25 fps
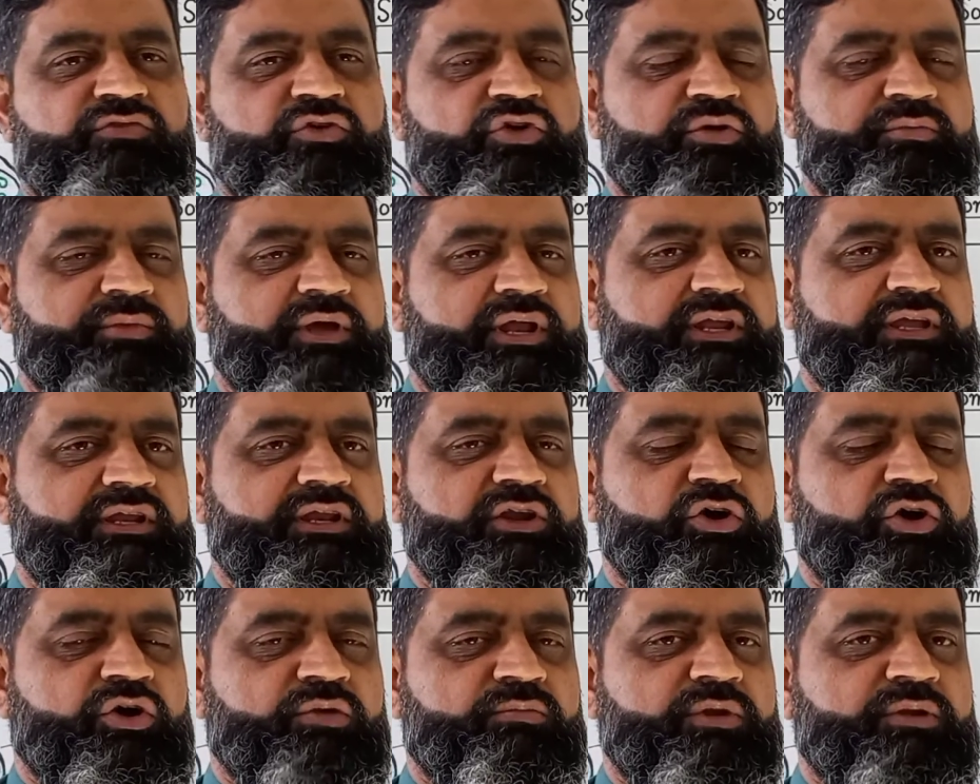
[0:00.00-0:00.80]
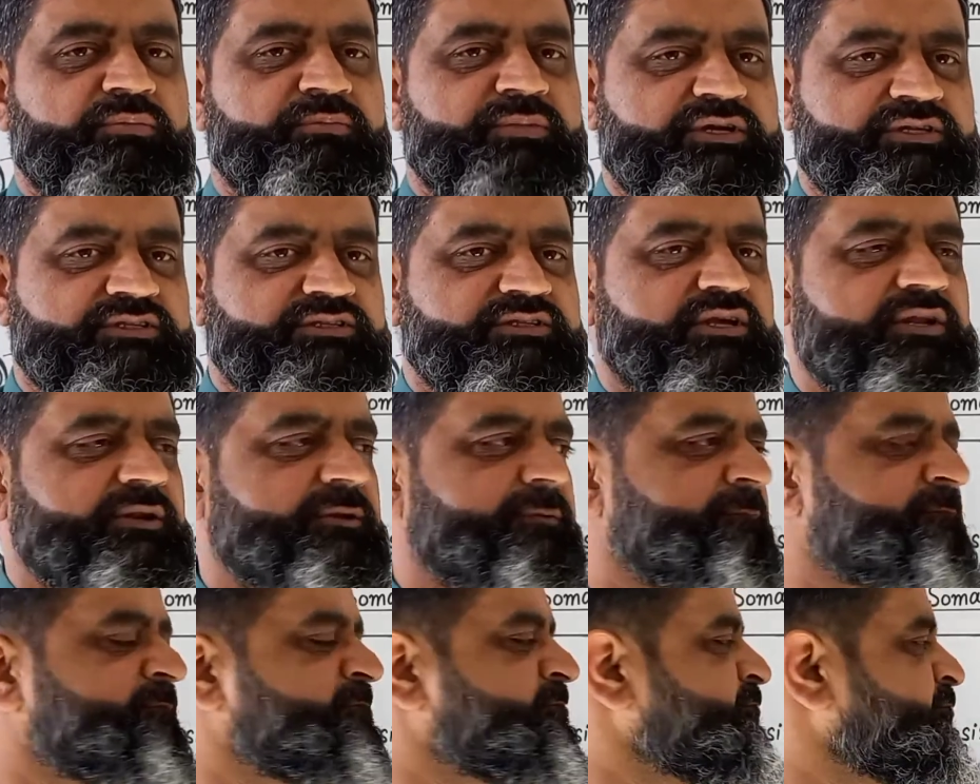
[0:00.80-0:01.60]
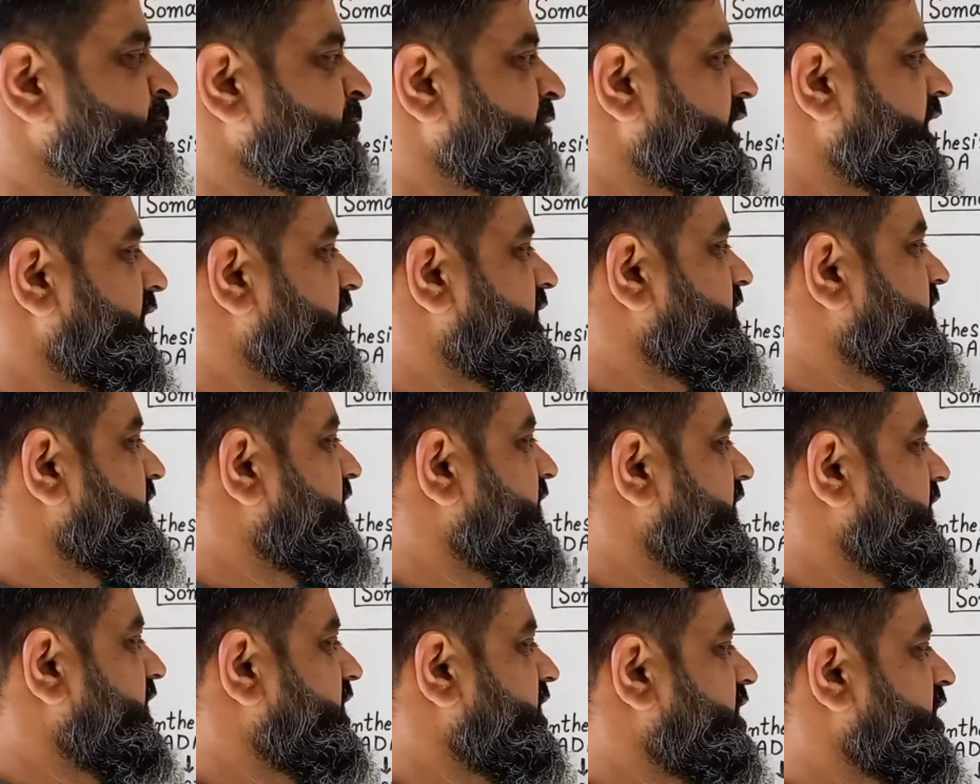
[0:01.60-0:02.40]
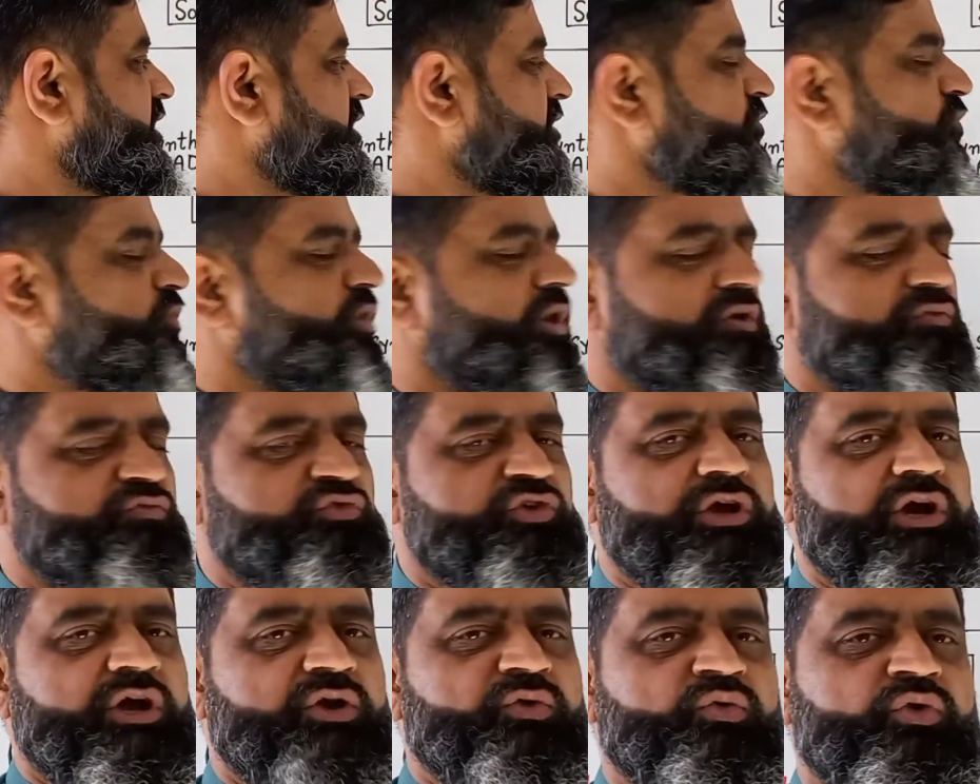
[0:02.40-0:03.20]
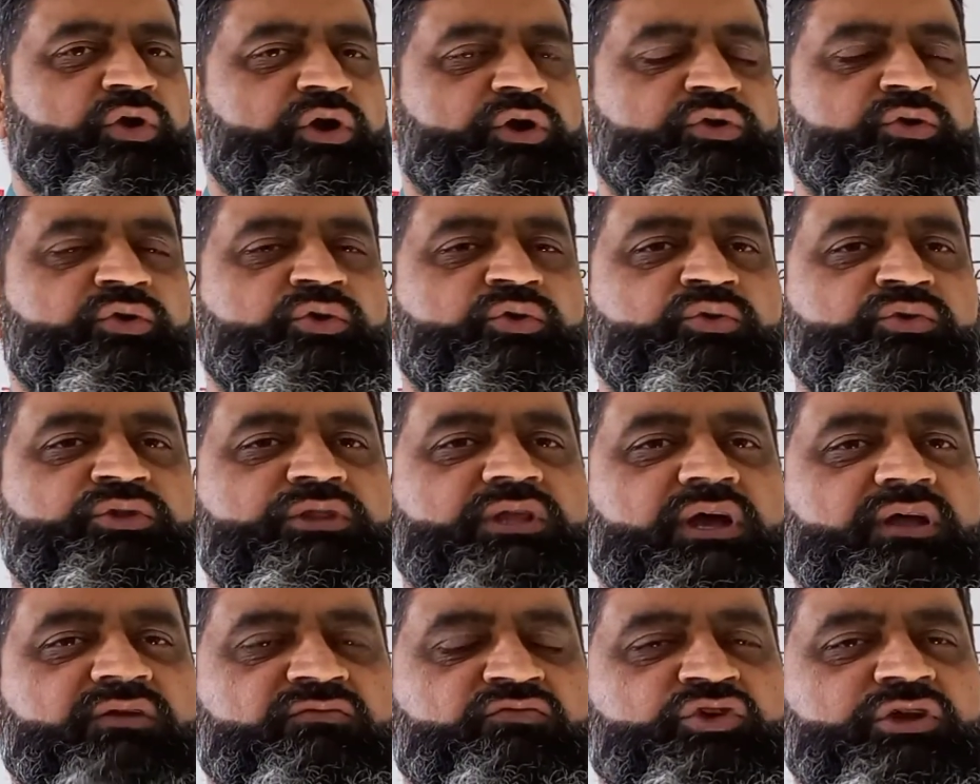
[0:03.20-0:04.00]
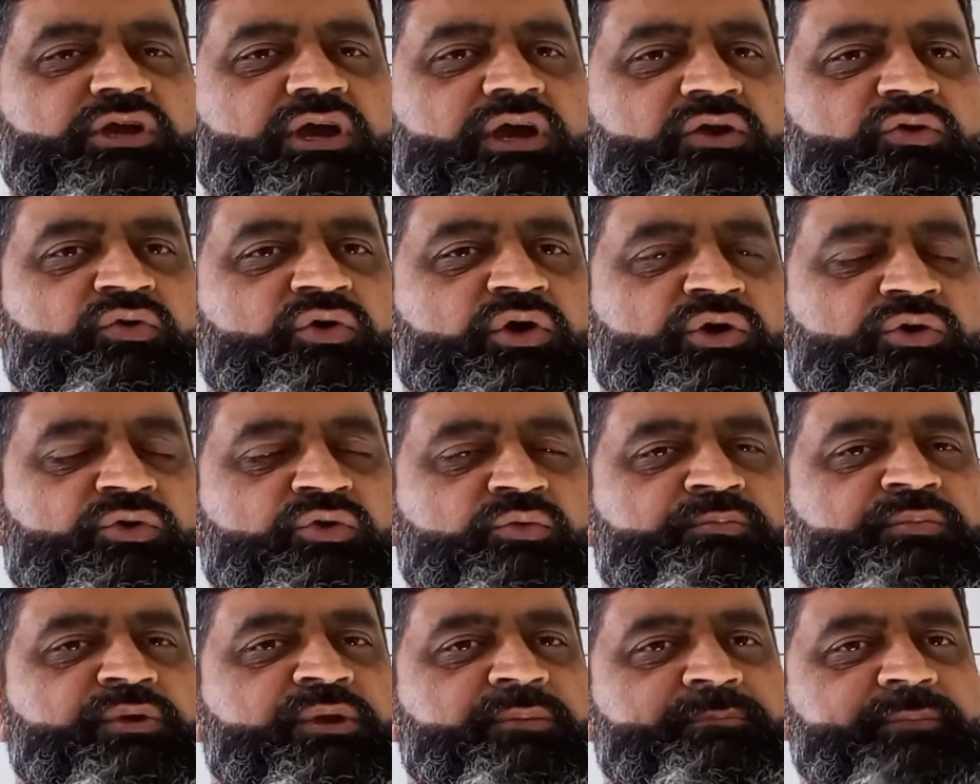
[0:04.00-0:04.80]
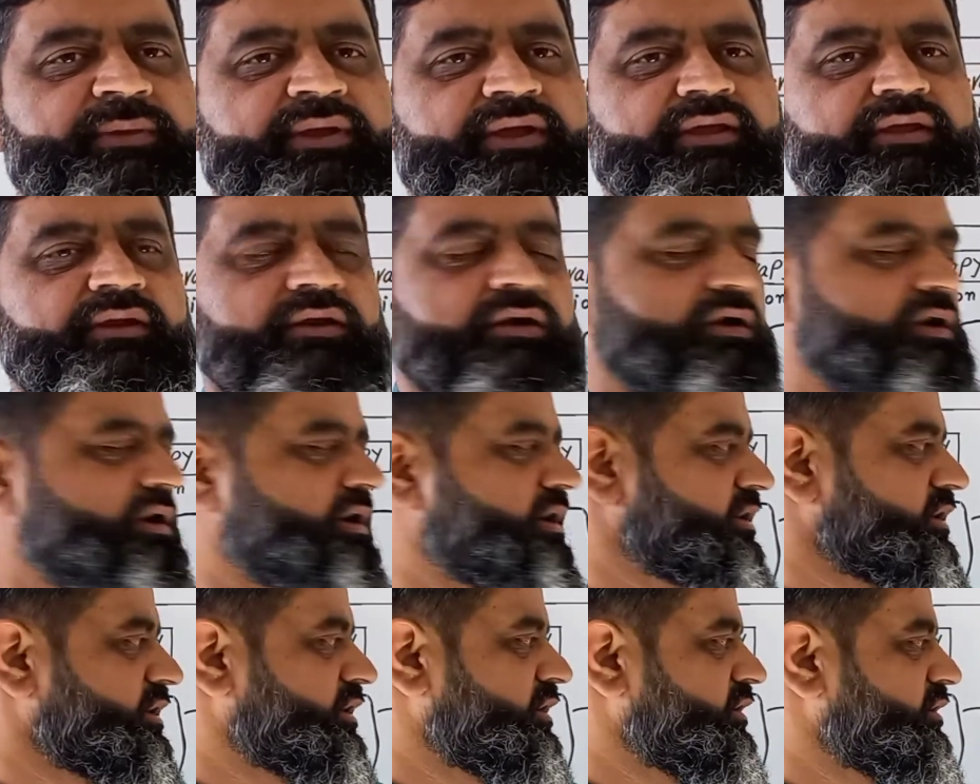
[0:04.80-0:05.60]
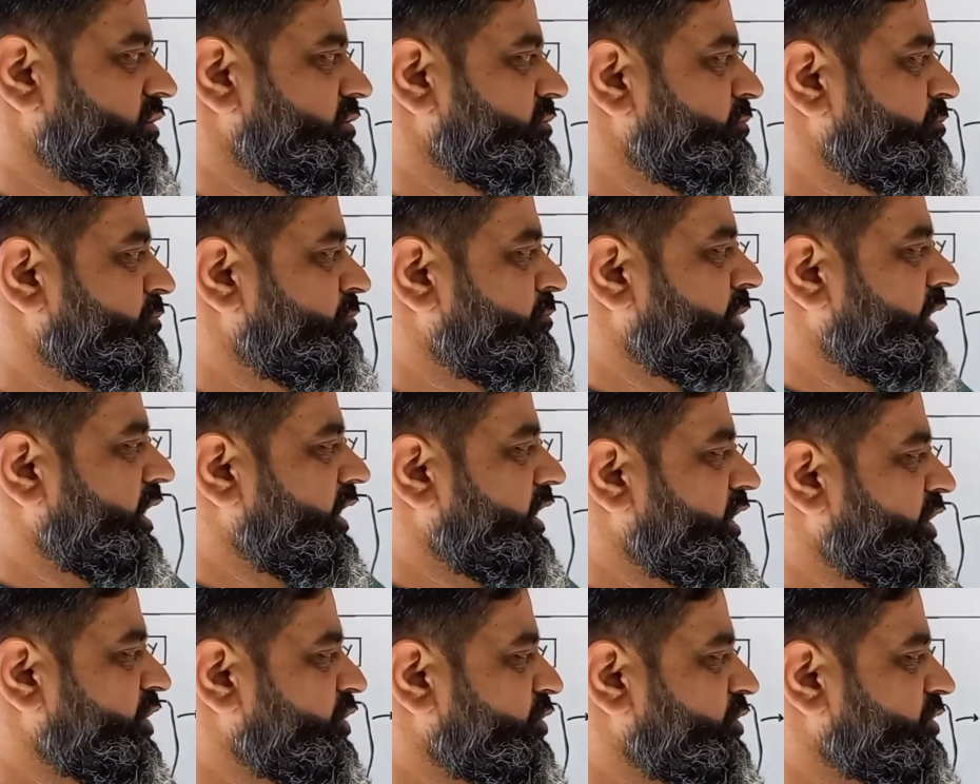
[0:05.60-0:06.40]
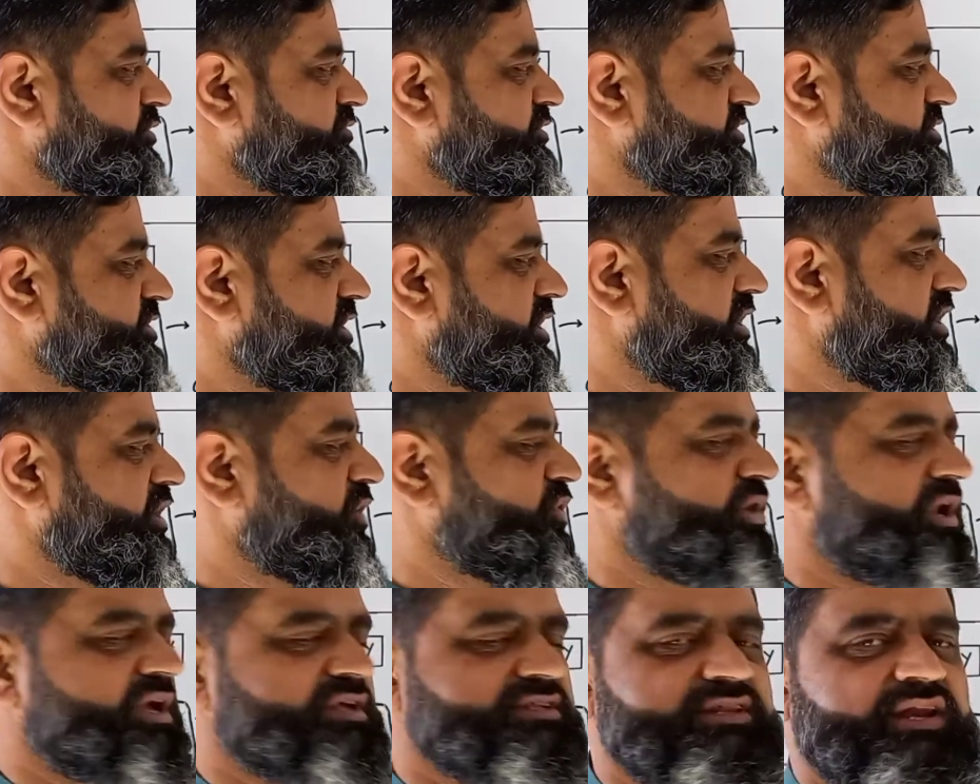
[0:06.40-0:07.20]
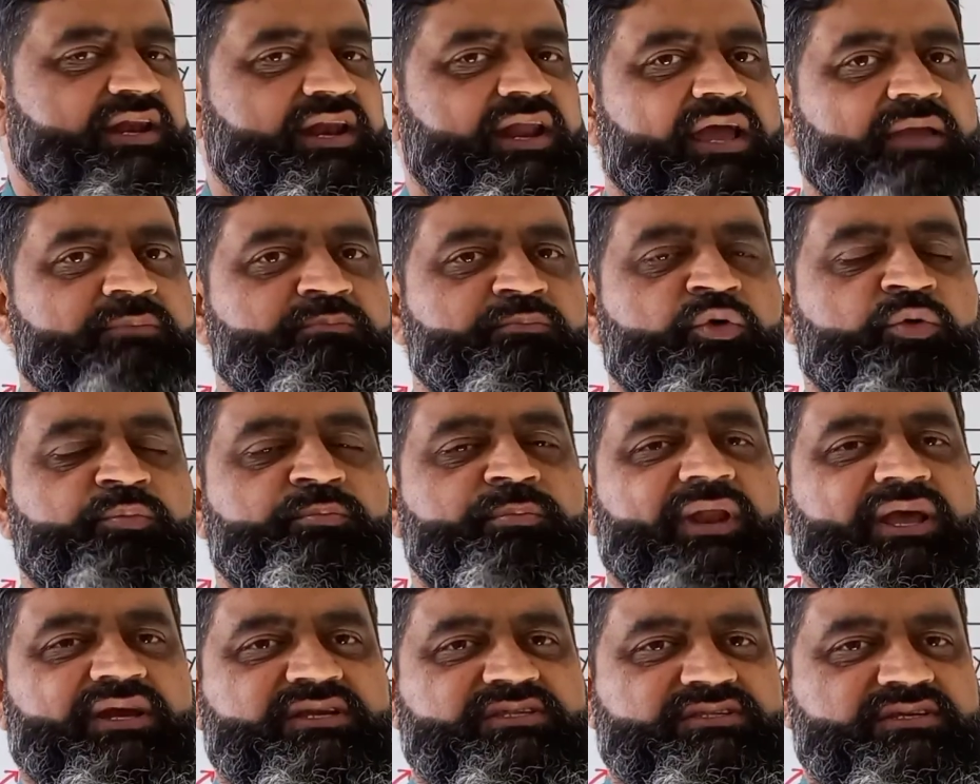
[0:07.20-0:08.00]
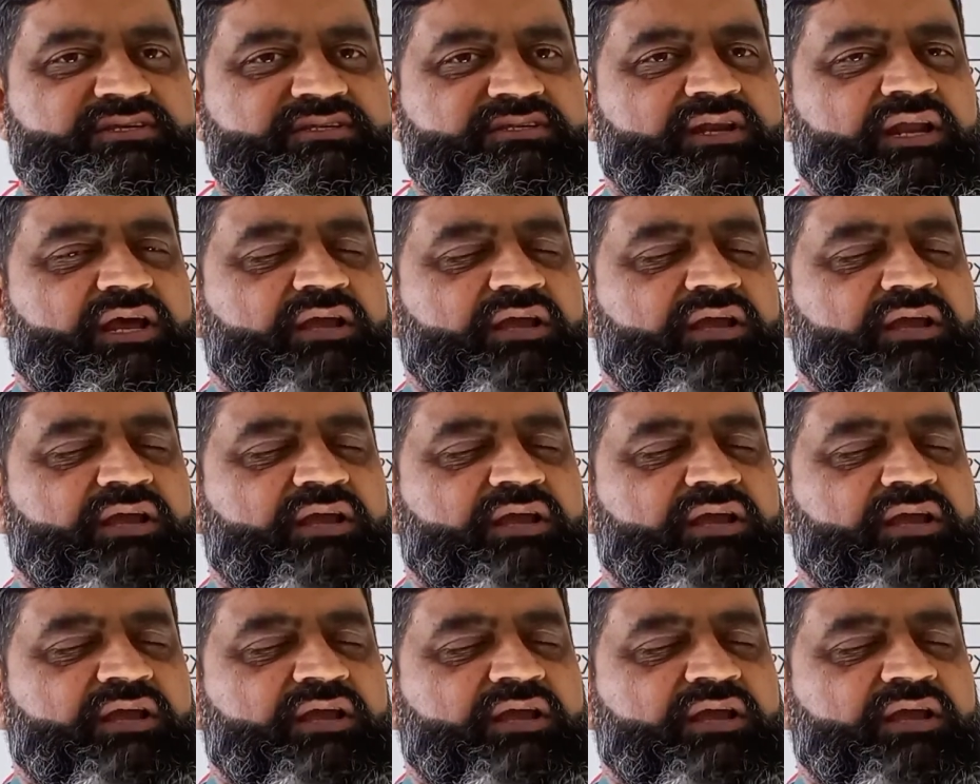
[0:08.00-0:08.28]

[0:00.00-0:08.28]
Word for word: from any normal person. Then what we are going to do then we are going to prepare a, Molecules which are known as lipoplexes.